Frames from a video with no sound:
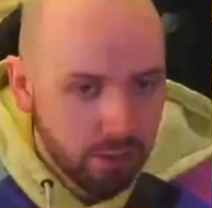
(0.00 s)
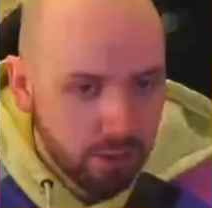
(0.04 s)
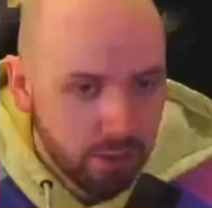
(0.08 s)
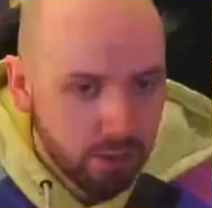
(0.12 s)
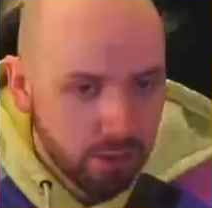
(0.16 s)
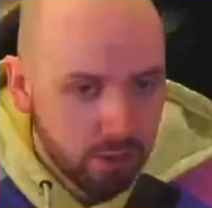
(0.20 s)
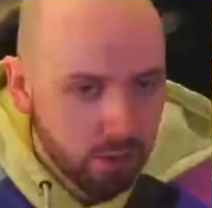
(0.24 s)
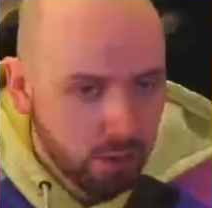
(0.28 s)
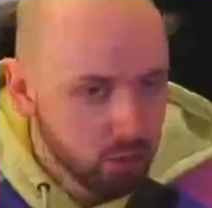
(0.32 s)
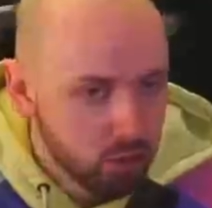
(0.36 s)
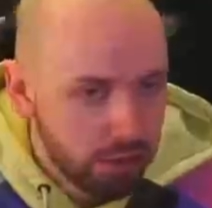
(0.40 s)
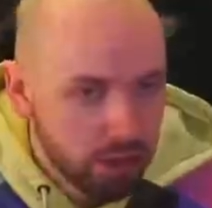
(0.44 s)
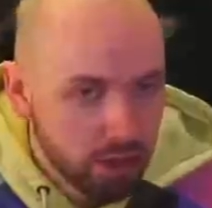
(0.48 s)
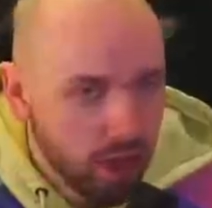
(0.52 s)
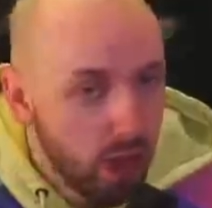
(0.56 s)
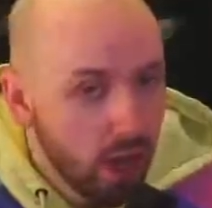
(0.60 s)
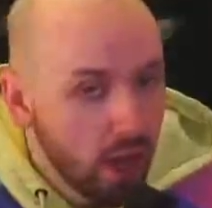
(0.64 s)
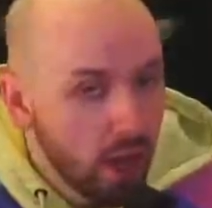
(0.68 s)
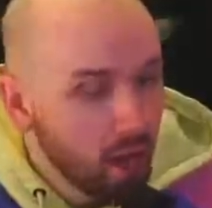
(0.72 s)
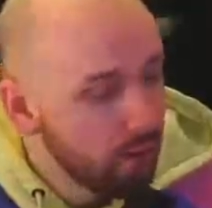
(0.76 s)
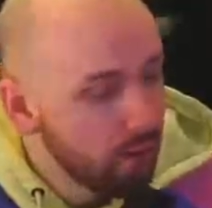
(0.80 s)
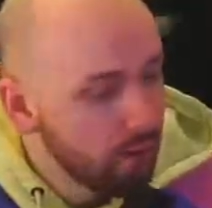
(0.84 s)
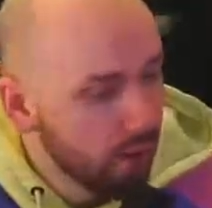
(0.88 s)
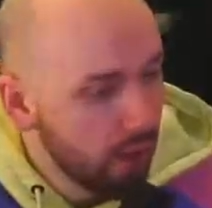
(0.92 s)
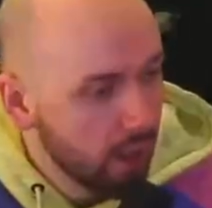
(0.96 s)
You just
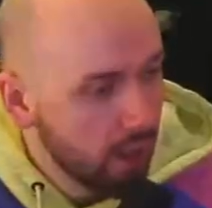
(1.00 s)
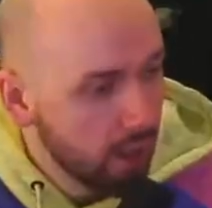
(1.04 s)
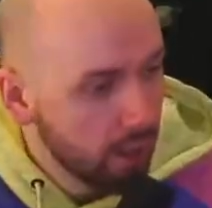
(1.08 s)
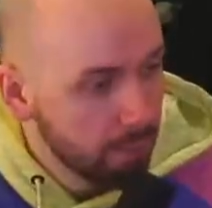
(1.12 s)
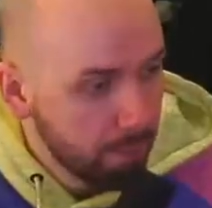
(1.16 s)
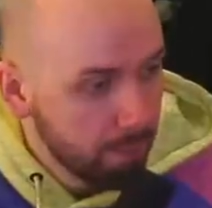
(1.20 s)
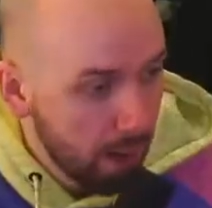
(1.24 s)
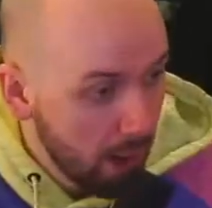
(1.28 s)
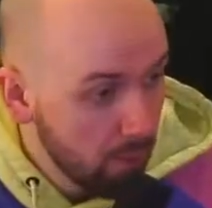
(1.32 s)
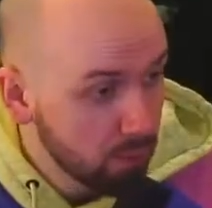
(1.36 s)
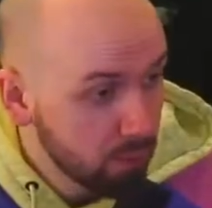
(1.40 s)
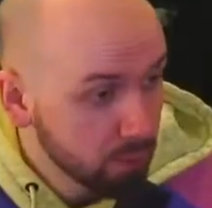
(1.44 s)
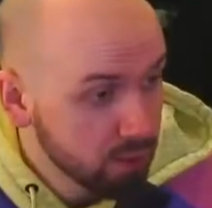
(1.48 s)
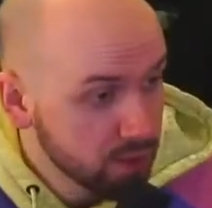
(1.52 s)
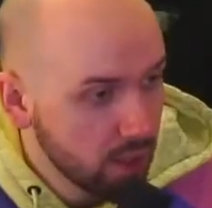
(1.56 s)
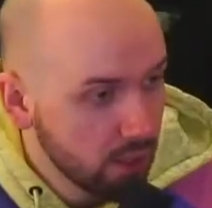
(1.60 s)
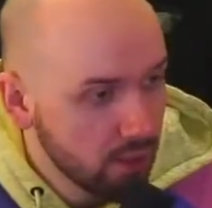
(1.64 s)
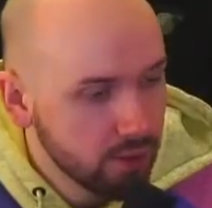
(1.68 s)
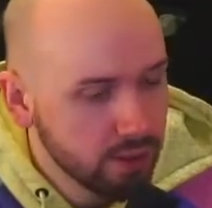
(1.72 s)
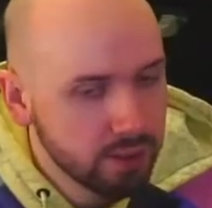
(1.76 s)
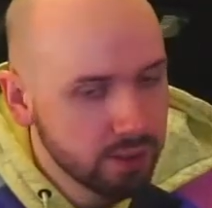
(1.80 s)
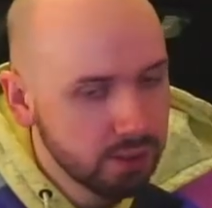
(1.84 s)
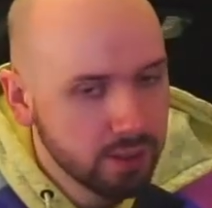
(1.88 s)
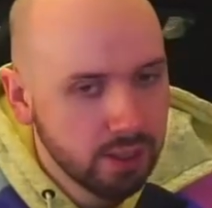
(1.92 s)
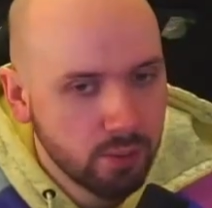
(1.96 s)
turn there, power
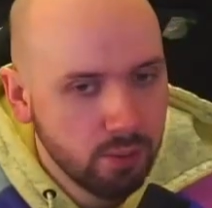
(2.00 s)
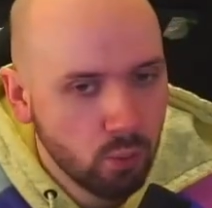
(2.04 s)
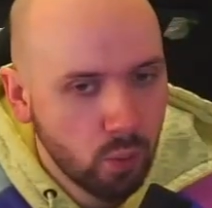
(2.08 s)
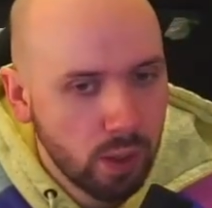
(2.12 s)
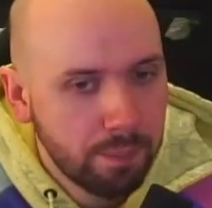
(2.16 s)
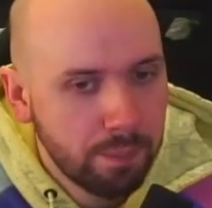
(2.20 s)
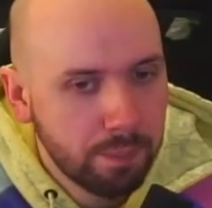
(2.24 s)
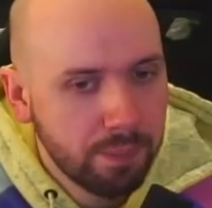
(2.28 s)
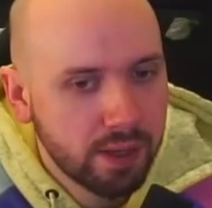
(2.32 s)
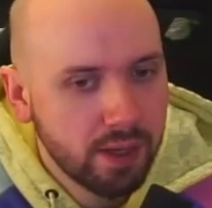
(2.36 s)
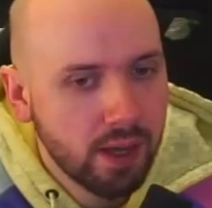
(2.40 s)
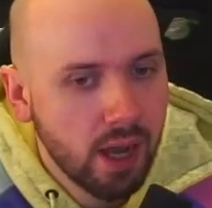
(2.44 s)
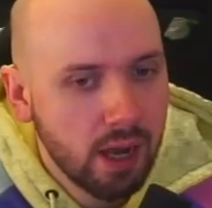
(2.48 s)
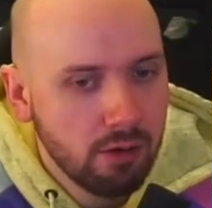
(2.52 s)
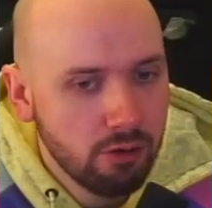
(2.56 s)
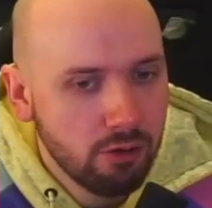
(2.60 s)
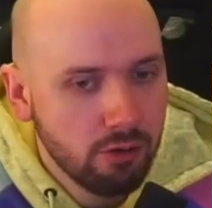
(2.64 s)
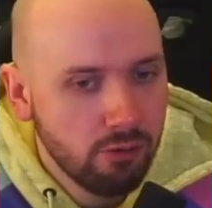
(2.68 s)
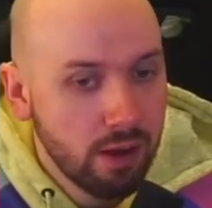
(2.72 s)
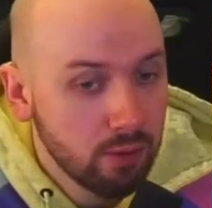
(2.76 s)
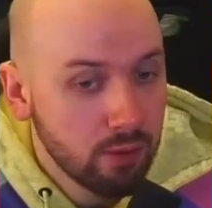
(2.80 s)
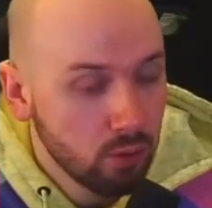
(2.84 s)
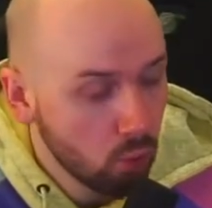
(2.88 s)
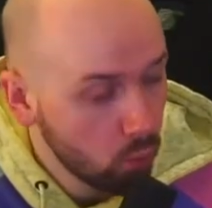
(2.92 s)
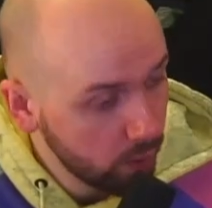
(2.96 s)
slide, whip your car
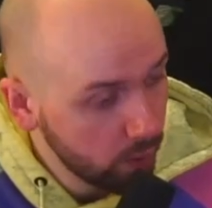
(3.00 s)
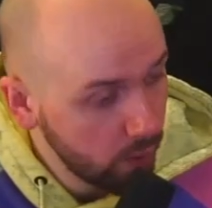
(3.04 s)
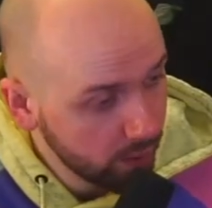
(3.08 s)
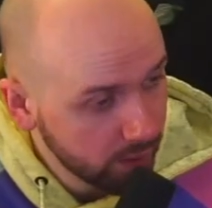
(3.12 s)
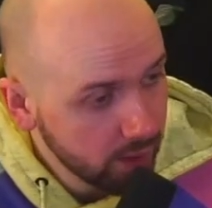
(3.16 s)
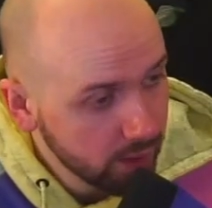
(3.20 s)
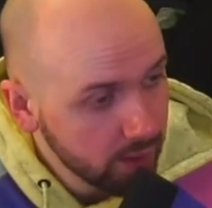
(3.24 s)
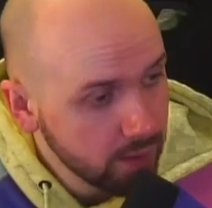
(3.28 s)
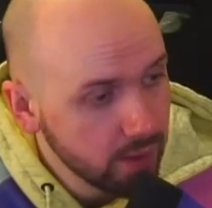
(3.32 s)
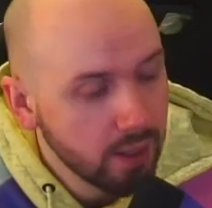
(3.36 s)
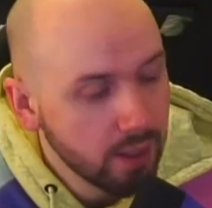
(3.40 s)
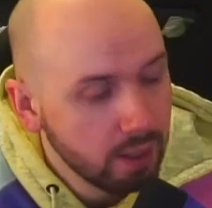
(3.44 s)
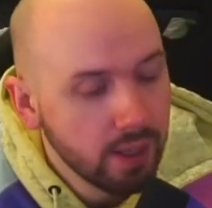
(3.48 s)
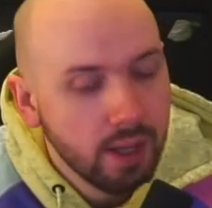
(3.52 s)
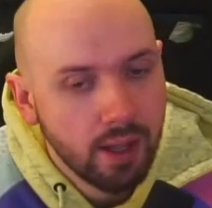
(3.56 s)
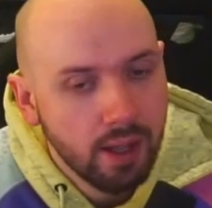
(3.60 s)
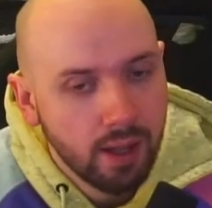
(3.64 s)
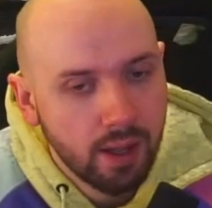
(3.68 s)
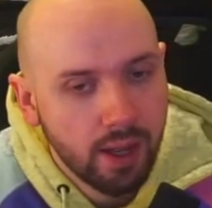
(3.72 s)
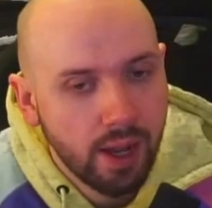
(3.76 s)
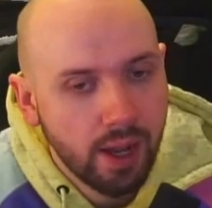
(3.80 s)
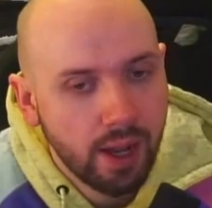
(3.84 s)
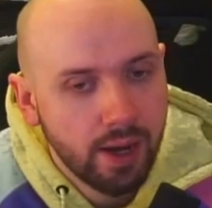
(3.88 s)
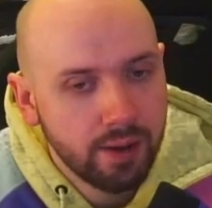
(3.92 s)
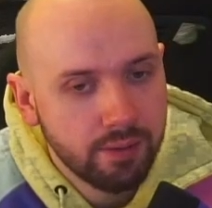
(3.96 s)
around quicker,
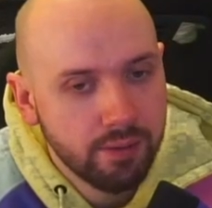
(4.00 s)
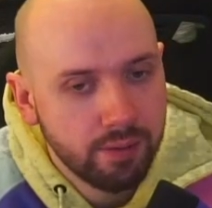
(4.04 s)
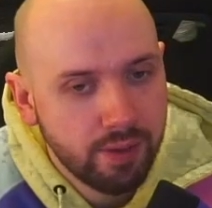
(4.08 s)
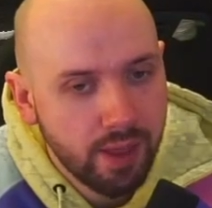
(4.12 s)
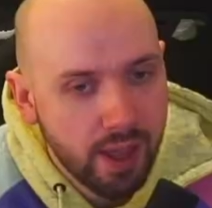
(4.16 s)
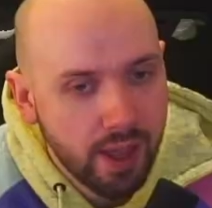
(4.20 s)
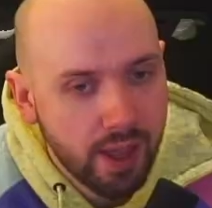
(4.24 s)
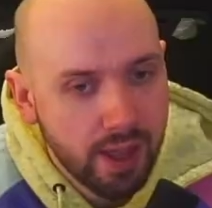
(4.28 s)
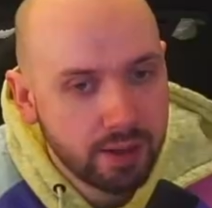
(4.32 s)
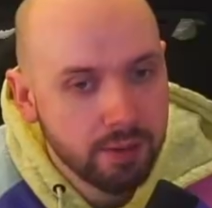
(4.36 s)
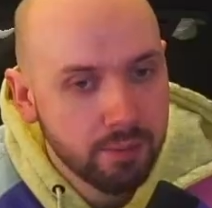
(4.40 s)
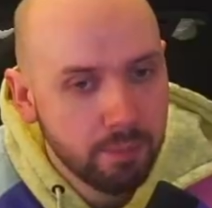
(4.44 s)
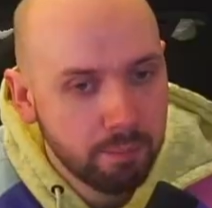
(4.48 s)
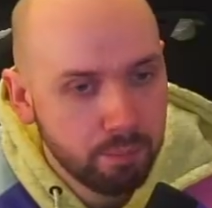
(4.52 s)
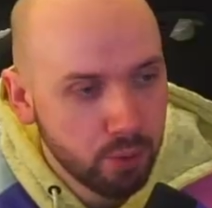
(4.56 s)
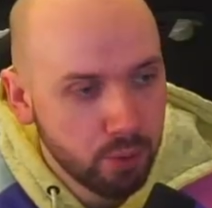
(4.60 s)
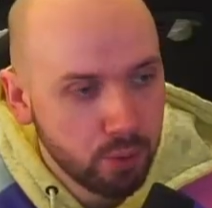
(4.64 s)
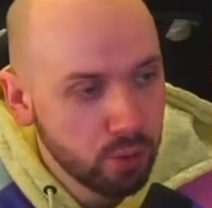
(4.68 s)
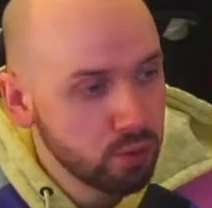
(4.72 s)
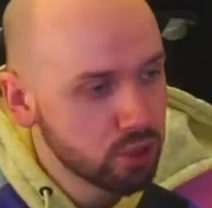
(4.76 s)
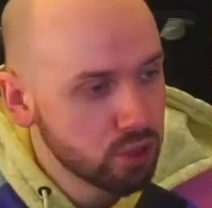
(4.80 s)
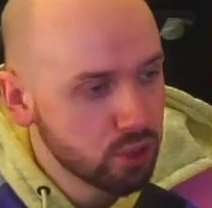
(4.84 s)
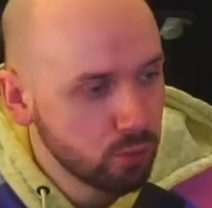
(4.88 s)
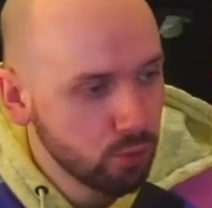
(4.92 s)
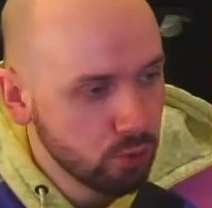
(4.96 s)
and then
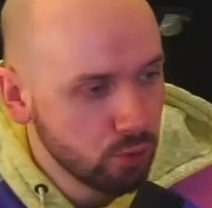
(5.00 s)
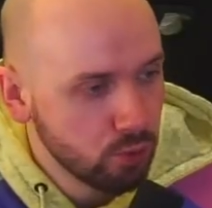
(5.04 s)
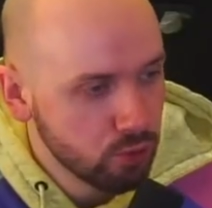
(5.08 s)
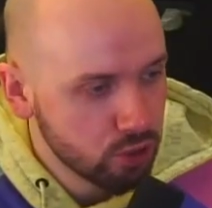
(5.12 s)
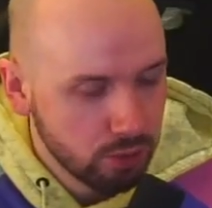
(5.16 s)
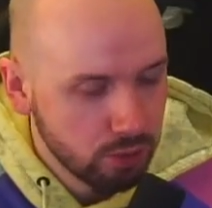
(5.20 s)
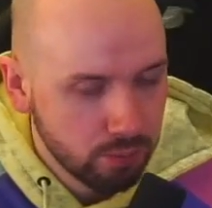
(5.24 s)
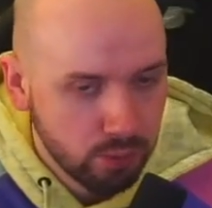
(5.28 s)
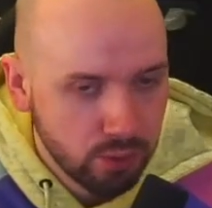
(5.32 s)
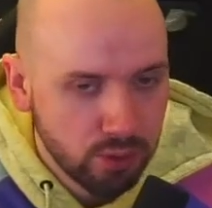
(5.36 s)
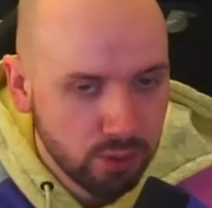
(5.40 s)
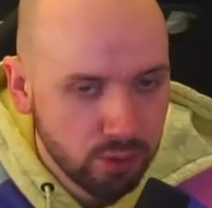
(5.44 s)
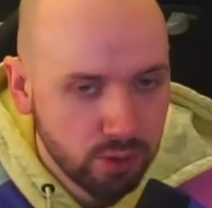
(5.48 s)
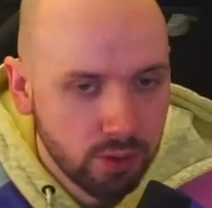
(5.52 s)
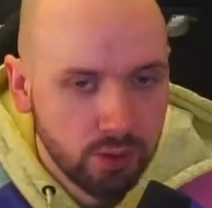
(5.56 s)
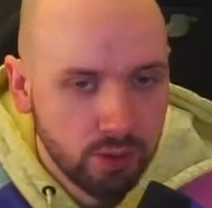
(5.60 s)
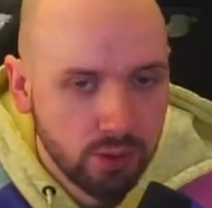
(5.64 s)
boost towards the ball.